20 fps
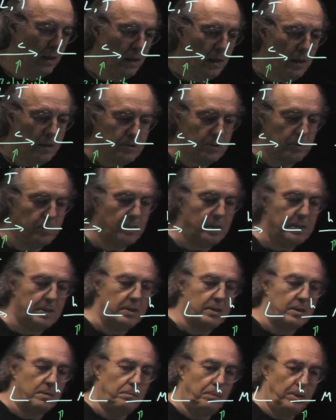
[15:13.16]
So this
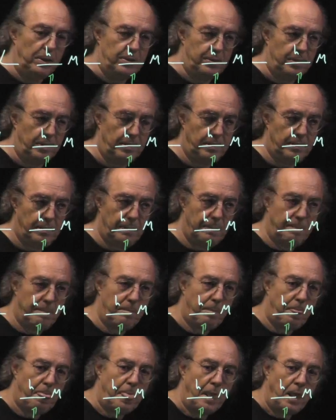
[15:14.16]
is implicit.
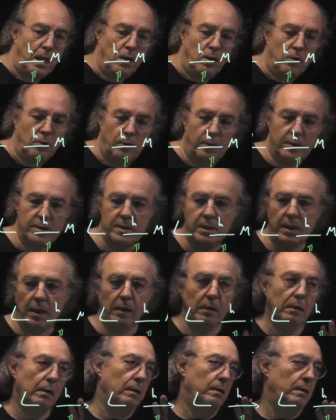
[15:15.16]
But
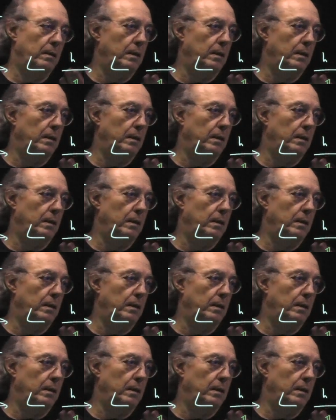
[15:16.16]
still,